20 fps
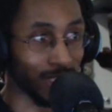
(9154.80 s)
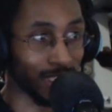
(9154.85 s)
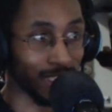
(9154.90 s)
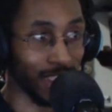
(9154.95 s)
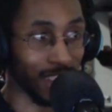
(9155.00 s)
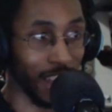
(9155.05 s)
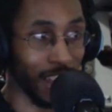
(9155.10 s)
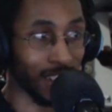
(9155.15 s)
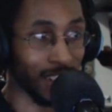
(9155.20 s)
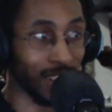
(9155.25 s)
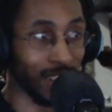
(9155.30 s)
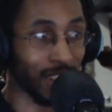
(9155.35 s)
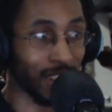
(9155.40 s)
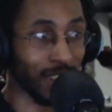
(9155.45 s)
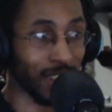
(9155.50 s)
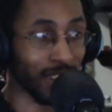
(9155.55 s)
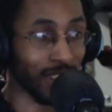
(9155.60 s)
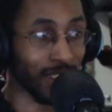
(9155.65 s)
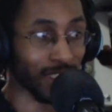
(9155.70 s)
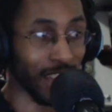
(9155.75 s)
kind
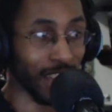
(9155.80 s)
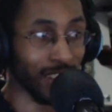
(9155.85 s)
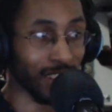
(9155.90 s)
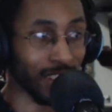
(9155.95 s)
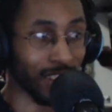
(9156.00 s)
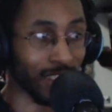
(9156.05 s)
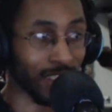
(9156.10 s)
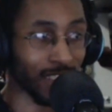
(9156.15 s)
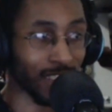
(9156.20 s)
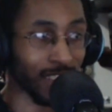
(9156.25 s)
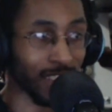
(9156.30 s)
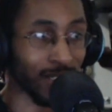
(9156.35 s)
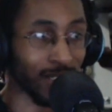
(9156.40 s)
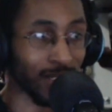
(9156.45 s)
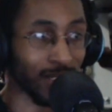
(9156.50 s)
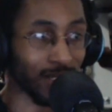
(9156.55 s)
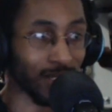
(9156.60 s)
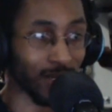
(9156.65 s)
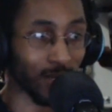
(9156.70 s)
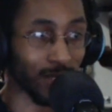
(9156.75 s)
of the
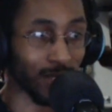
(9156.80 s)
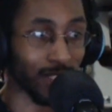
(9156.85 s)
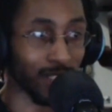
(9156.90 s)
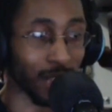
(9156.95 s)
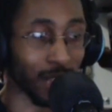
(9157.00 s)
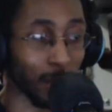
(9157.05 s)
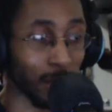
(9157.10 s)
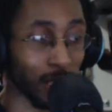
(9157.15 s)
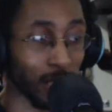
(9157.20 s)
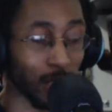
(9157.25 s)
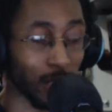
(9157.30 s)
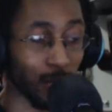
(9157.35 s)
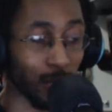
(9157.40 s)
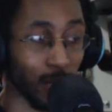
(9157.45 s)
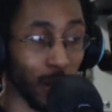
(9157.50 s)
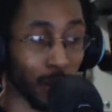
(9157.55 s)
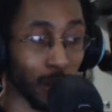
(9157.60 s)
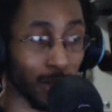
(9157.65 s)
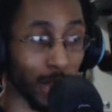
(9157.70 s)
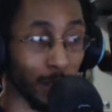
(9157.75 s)
case, at least as
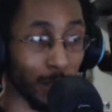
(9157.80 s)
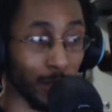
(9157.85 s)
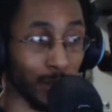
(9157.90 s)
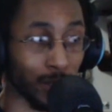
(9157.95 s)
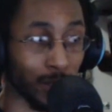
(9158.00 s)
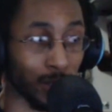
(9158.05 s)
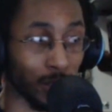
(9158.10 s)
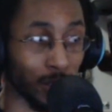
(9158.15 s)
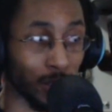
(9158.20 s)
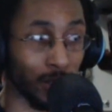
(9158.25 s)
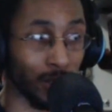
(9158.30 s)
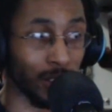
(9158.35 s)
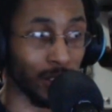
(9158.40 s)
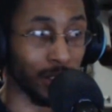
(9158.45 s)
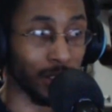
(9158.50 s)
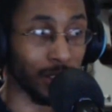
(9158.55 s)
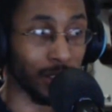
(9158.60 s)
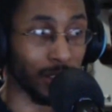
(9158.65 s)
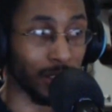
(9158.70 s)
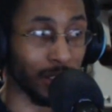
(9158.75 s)
far as I'm concerned.
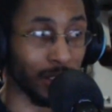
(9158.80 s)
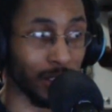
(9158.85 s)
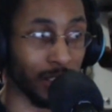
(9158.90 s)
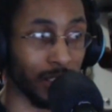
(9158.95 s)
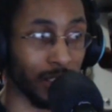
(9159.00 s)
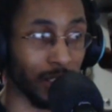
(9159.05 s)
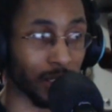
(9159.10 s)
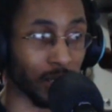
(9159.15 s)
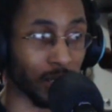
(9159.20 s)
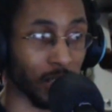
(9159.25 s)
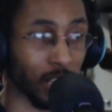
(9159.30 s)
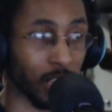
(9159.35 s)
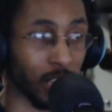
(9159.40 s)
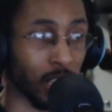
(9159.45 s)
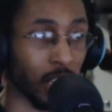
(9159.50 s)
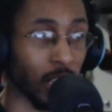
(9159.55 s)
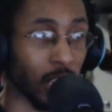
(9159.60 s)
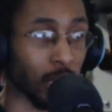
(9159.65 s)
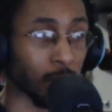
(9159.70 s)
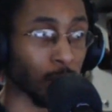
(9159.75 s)
It's like,
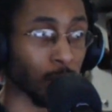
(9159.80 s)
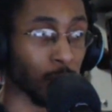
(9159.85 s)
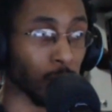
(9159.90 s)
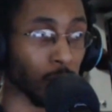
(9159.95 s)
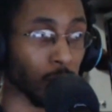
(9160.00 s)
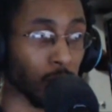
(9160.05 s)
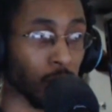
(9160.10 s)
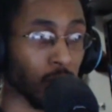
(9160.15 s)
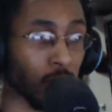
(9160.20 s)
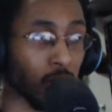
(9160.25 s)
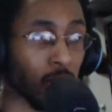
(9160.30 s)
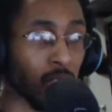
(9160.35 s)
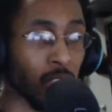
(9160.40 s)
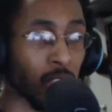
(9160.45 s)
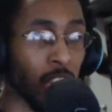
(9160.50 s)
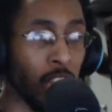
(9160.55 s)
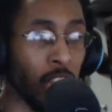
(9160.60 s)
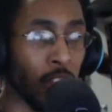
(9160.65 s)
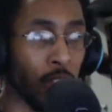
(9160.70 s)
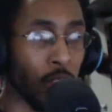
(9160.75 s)

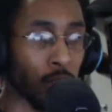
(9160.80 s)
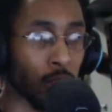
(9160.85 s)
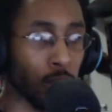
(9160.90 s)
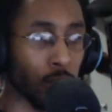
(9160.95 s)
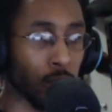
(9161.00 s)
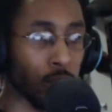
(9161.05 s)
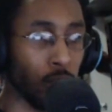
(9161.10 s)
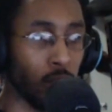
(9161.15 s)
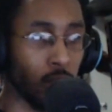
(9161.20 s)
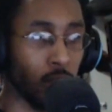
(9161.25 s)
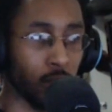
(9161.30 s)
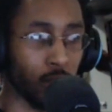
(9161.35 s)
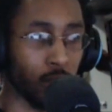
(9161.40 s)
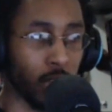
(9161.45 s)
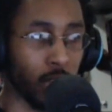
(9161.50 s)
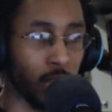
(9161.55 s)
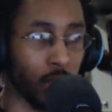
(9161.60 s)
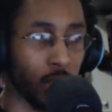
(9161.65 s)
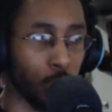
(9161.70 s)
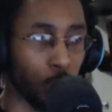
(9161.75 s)
and there's a certain
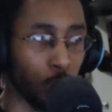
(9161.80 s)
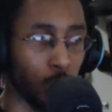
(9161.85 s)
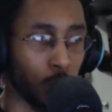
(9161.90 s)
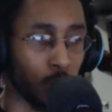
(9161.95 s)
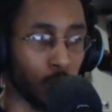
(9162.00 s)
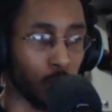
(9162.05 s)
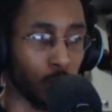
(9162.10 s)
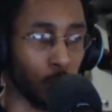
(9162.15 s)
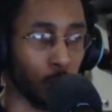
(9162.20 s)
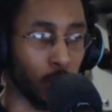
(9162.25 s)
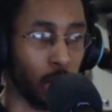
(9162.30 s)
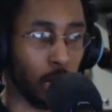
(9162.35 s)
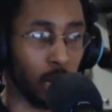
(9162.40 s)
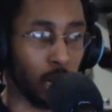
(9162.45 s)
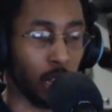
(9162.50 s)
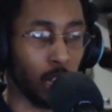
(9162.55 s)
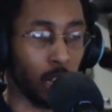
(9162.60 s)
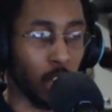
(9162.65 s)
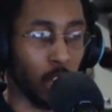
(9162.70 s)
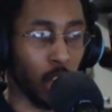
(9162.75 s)
extent to where
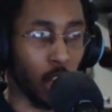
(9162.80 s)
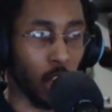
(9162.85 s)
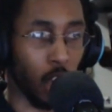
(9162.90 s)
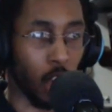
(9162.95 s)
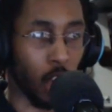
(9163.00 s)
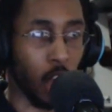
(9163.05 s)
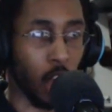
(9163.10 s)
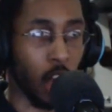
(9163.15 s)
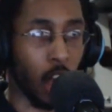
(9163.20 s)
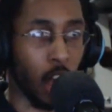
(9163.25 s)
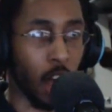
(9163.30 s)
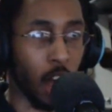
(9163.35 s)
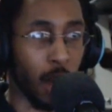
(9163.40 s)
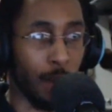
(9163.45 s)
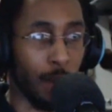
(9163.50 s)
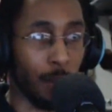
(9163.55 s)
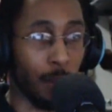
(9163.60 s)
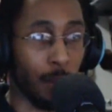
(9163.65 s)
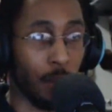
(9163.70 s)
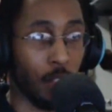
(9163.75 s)

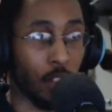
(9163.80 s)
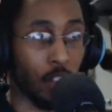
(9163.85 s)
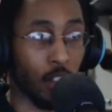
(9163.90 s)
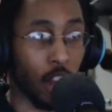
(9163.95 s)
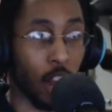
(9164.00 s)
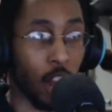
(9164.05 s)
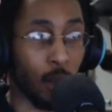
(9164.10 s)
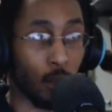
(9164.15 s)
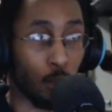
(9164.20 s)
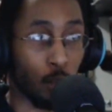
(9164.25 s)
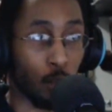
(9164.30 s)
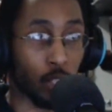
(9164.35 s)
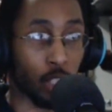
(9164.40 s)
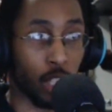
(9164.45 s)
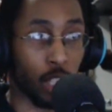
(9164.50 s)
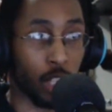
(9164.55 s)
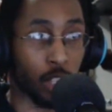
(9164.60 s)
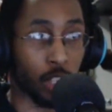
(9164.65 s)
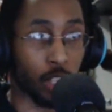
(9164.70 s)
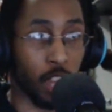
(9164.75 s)
I'm
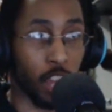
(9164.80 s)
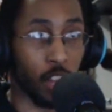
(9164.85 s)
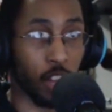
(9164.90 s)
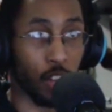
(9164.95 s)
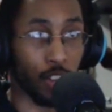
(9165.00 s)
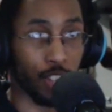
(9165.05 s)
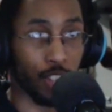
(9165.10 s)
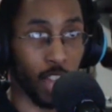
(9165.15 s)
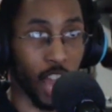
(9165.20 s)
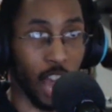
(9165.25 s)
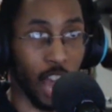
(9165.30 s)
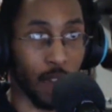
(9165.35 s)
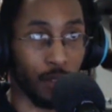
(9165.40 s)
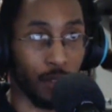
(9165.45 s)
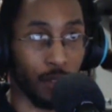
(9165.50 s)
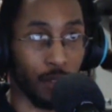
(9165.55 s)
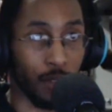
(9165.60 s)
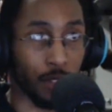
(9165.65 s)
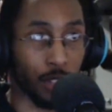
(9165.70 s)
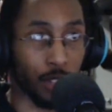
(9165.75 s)
really into just
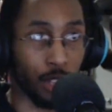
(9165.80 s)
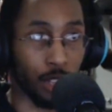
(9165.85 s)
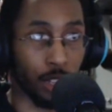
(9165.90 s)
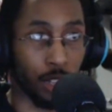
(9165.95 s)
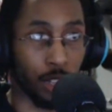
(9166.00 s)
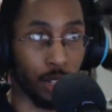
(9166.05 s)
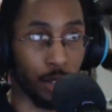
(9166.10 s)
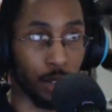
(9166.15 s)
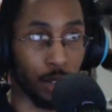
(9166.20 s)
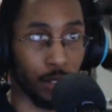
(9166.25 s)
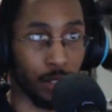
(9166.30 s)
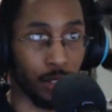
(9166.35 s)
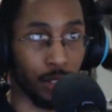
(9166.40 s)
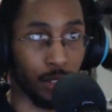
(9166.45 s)
having the